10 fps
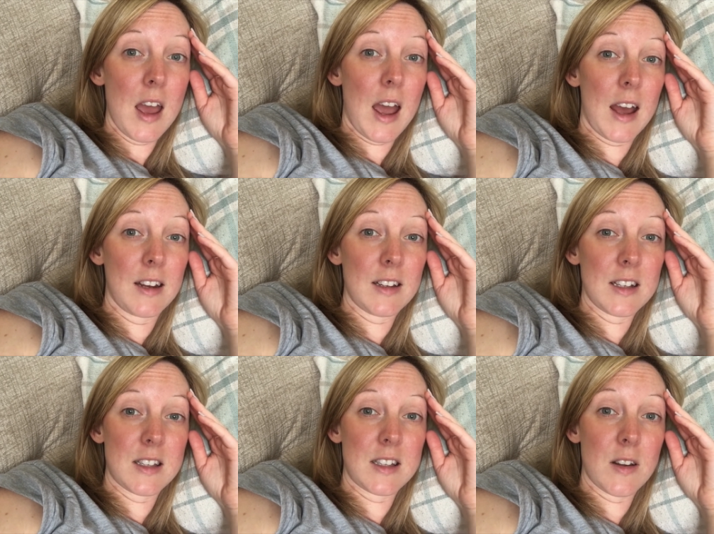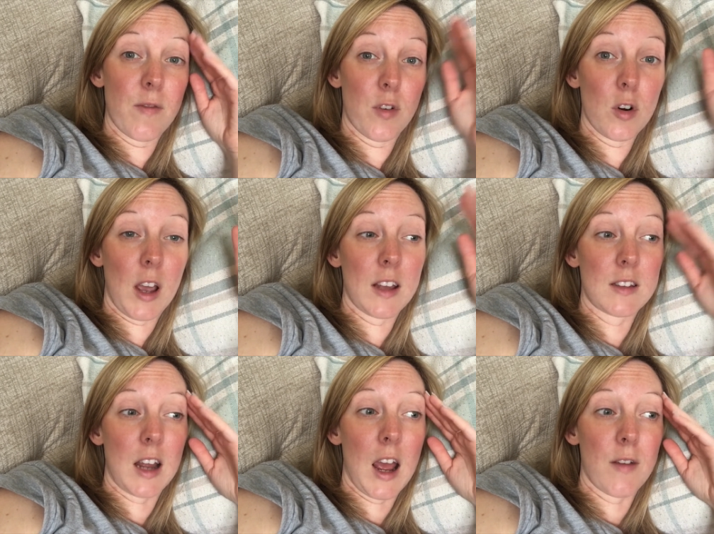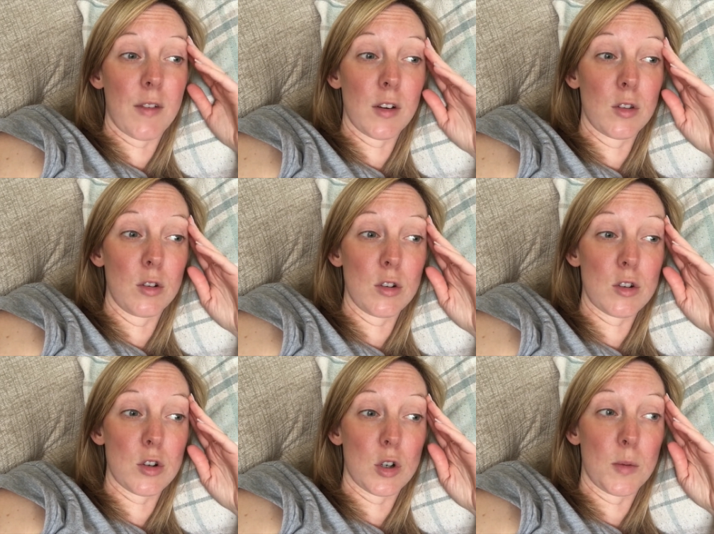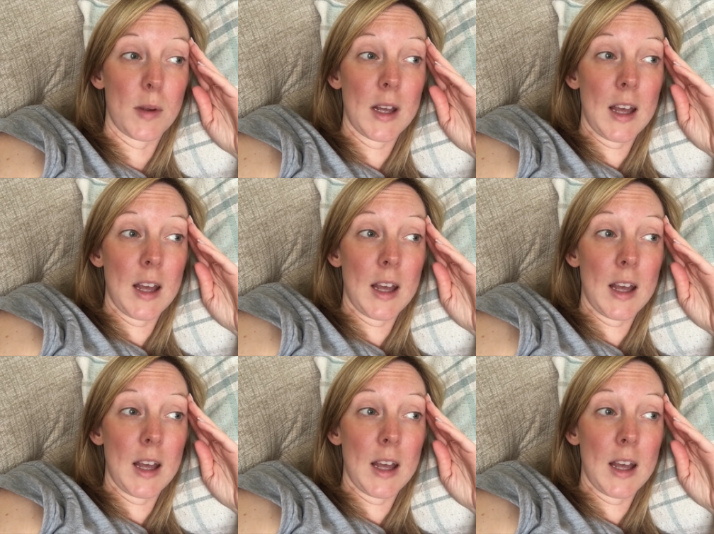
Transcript: and it's forecast to have a thunderstorm